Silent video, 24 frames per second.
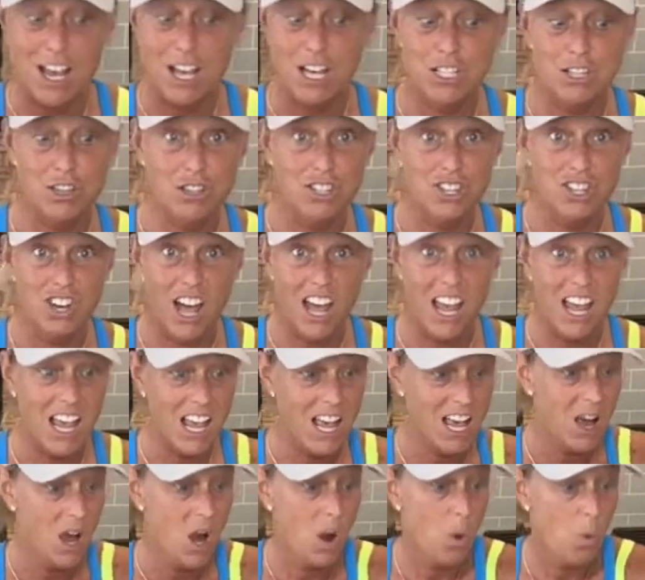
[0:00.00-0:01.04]
So tonight,
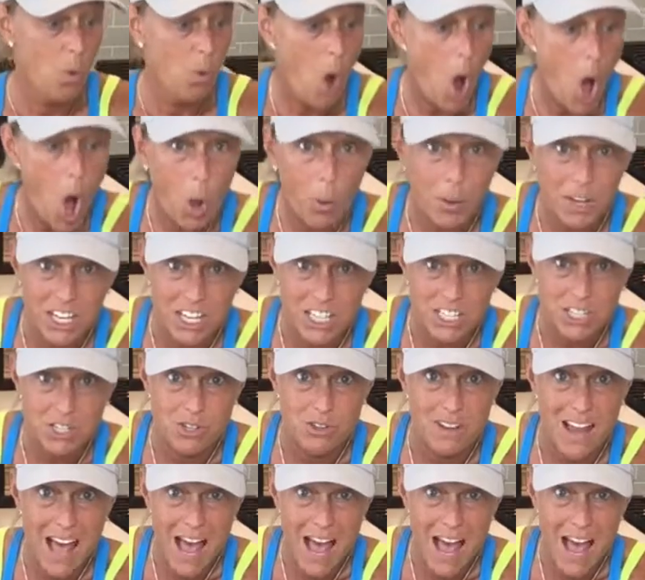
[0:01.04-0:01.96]
all we need to do